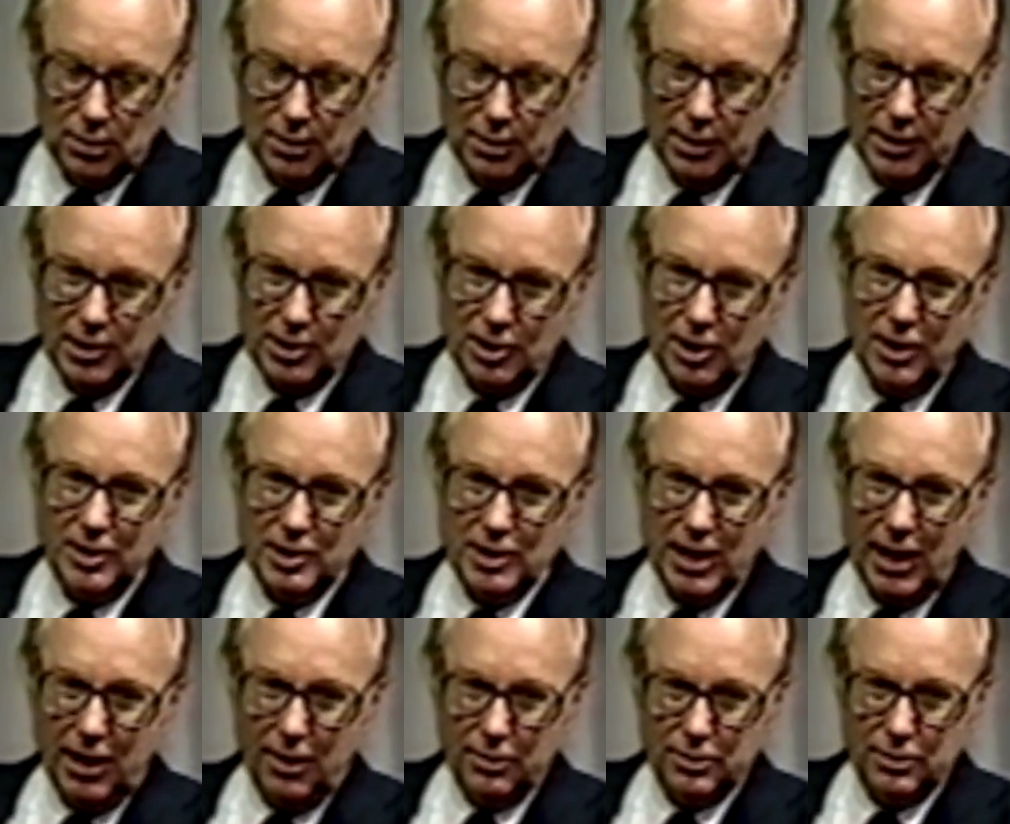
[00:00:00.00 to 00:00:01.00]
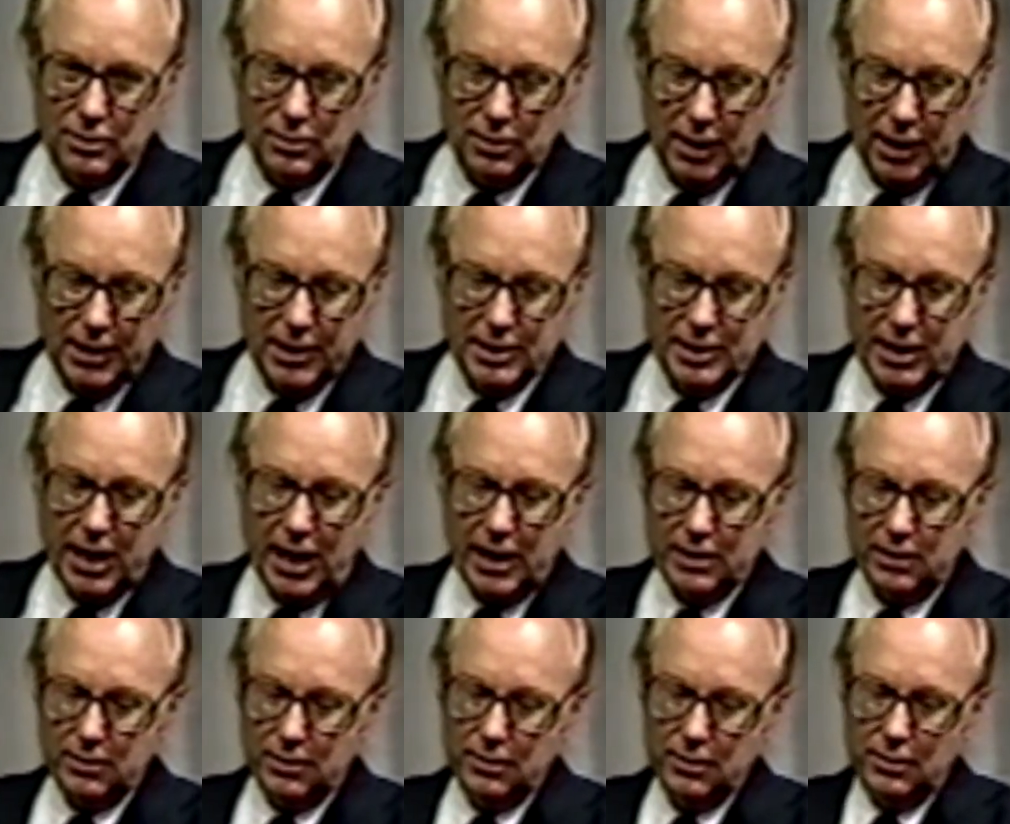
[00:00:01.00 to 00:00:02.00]
He starts out, and he's got
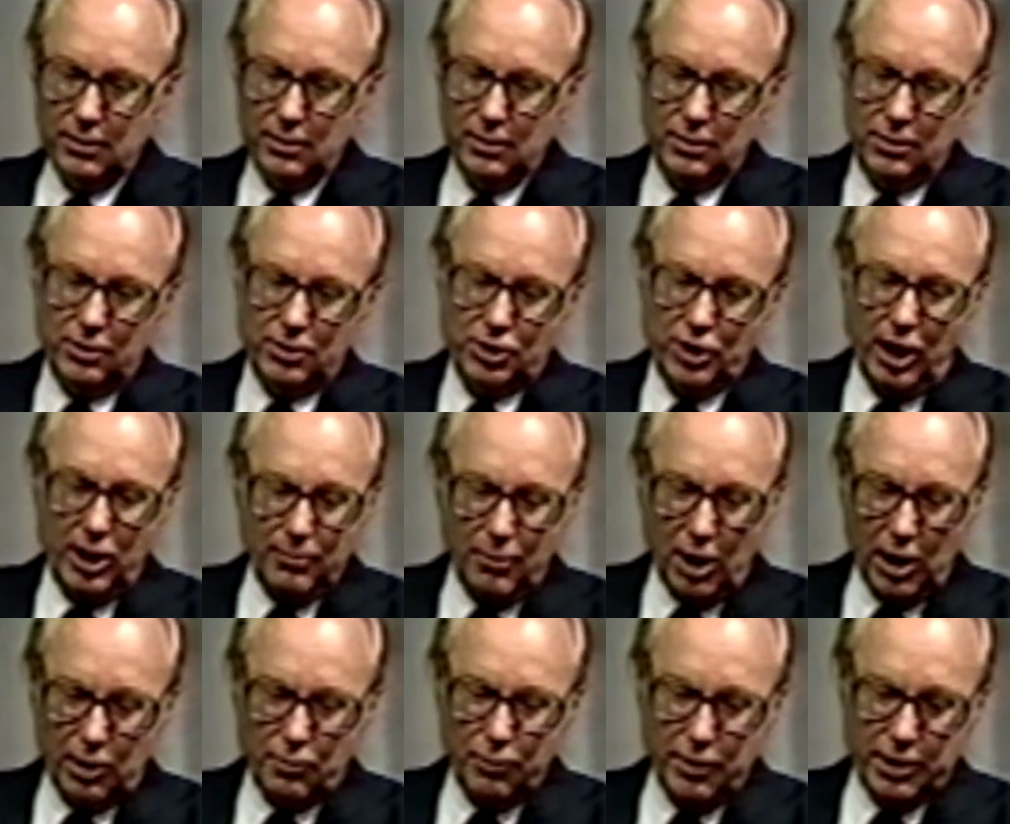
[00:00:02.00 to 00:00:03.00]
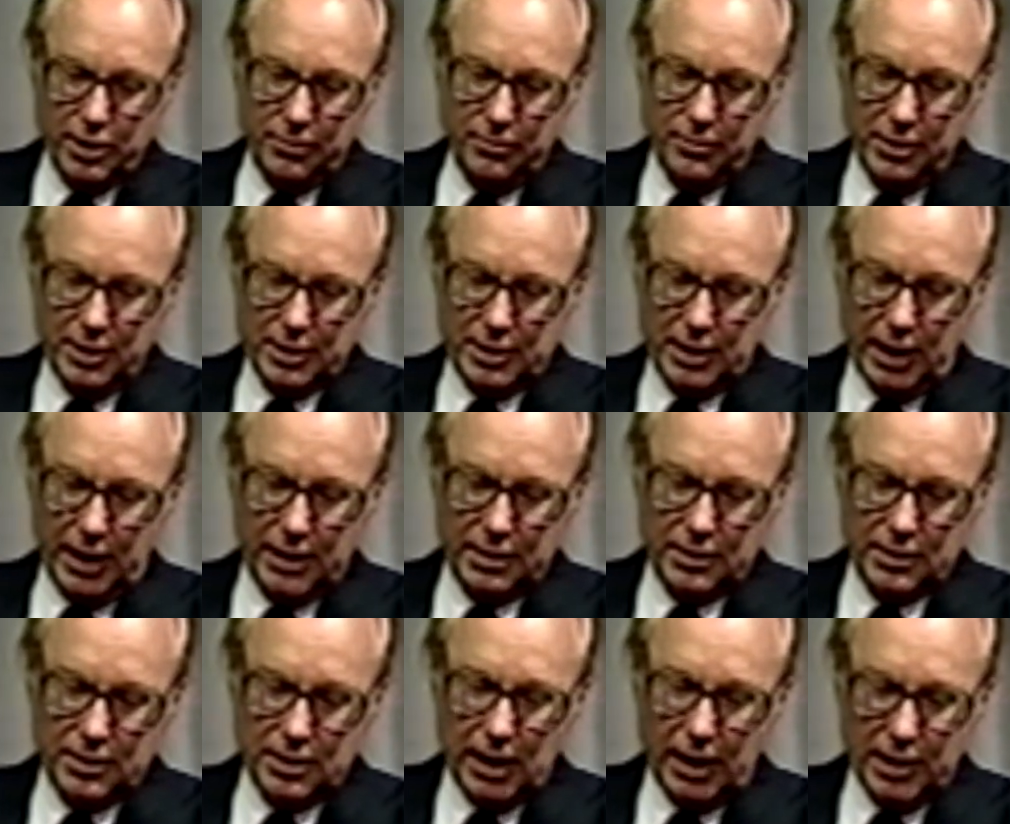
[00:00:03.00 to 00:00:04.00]
John Mark with him. He's
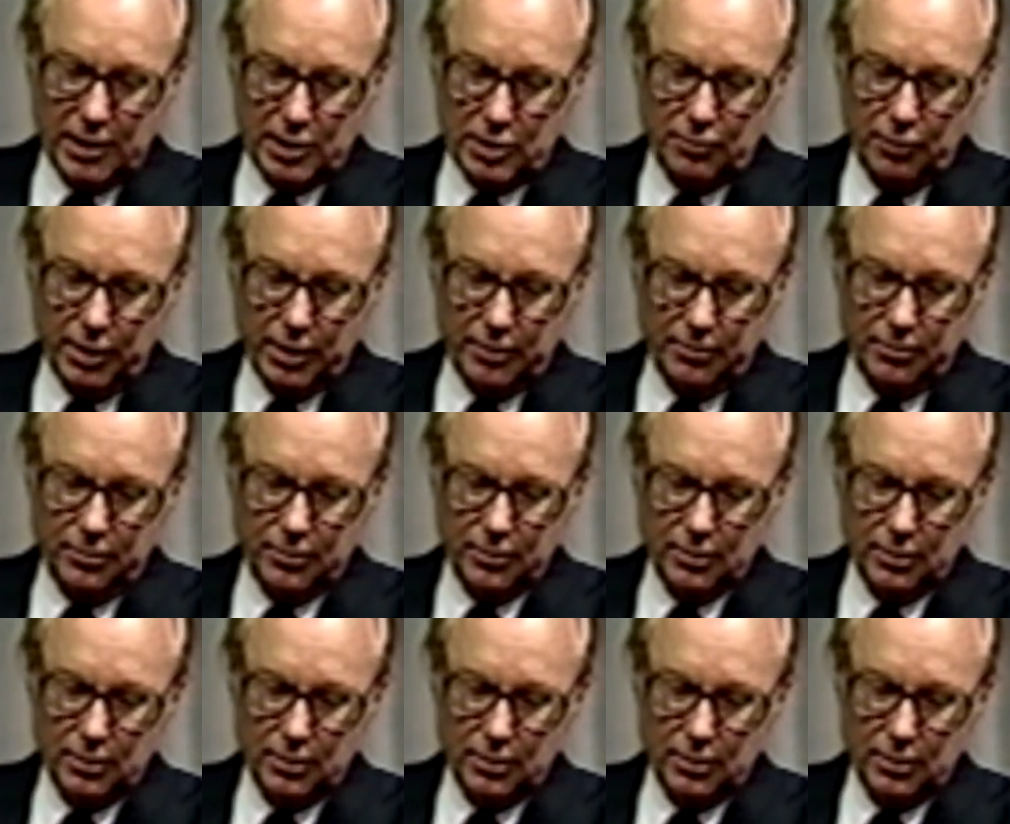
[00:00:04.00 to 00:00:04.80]
got Silas with him.